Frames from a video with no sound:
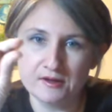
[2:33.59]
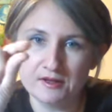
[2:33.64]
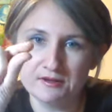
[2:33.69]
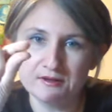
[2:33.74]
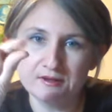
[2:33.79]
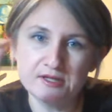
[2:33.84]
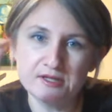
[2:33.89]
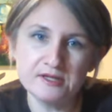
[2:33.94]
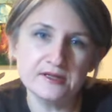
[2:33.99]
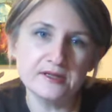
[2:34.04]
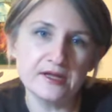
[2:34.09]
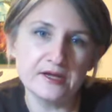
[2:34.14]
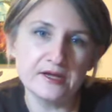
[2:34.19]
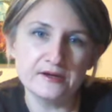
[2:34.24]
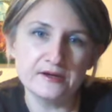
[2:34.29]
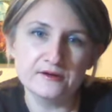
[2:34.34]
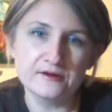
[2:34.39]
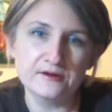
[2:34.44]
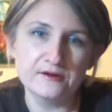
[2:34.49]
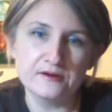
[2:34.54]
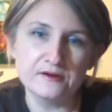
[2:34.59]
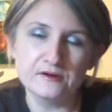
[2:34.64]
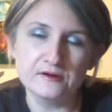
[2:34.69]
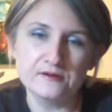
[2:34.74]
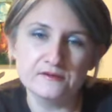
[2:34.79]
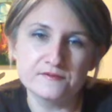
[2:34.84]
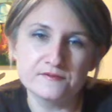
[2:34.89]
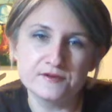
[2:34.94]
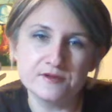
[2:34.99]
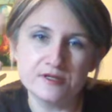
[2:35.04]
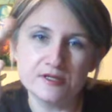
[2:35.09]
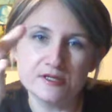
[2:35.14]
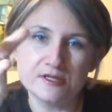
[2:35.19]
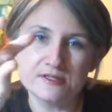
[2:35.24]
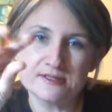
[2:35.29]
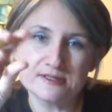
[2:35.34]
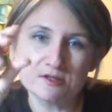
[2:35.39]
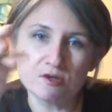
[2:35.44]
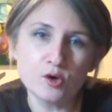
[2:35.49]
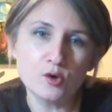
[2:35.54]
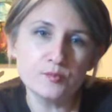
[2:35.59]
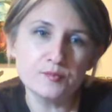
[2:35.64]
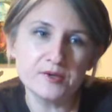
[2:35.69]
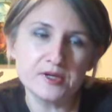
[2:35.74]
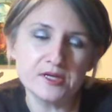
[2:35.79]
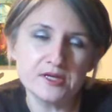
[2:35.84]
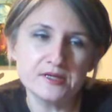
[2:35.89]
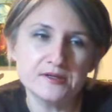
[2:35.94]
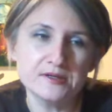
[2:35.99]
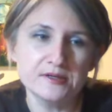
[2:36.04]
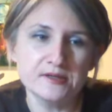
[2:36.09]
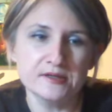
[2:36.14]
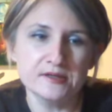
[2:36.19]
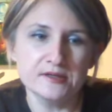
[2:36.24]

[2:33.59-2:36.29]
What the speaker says: thin layer of the Sculpey,